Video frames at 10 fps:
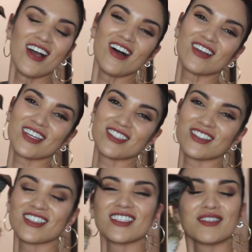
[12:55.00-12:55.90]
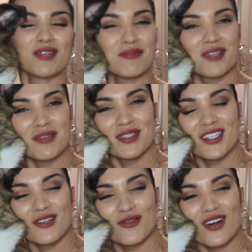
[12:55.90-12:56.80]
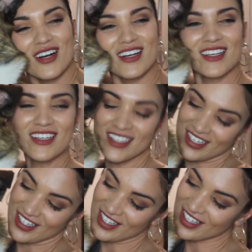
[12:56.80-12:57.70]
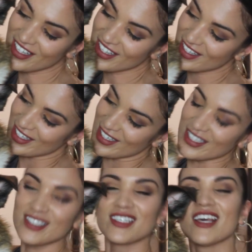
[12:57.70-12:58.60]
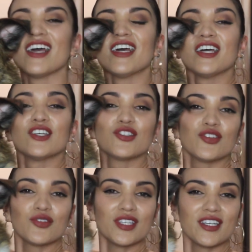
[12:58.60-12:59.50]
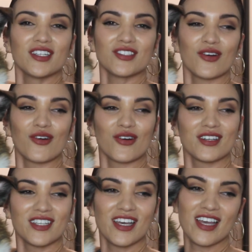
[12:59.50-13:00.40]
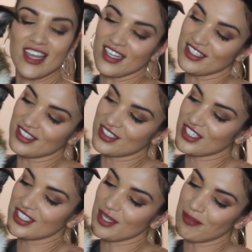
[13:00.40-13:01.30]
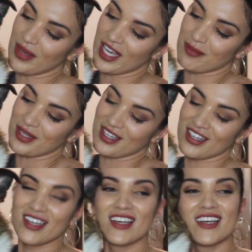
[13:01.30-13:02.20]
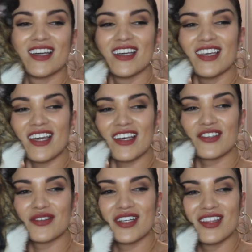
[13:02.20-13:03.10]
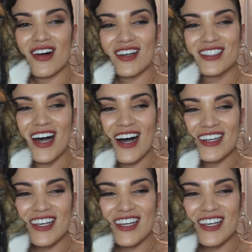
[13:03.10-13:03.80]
Okay, so this is my baby Kawhi. He is 2 years old. He's just a baby. He has a really long tongue,